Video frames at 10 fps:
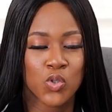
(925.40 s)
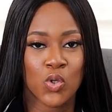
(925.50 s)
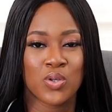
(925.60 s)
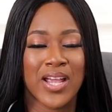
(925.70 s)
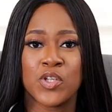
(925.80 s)

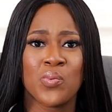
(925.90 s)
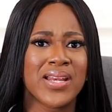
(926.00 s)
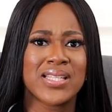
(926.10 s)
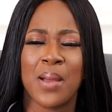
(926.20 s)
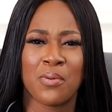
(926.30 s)
So you can do
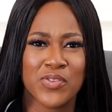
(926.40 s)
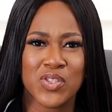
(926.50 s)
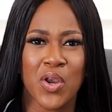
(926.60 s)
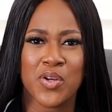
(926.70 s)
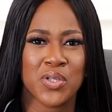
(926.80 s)
any type of
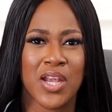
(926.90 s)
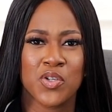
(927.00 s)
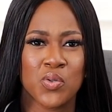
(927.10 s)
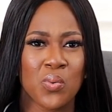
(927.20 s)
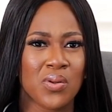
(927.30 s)
skirt. You
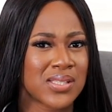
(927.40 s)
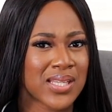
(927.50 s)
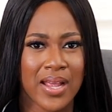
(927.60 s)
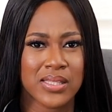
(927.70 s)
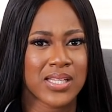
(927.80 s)
can do
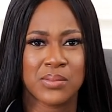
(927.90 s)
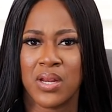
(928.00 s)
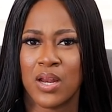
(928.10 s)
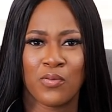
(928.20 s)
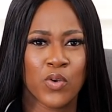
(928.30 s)
skirts that's
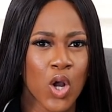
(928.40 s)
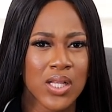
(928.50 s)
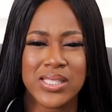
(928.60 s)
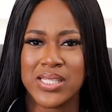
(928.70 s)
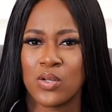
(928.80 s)
made out of
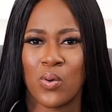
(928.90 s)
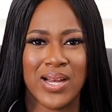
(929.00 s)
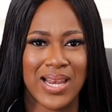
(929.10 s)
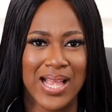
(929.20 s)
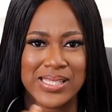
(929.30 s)
cotton
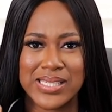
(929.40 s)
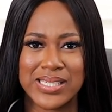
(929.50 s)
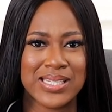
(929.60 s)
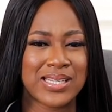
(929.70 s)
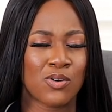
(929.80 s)
or
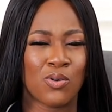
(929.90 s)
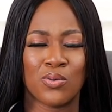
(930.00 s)
elastic,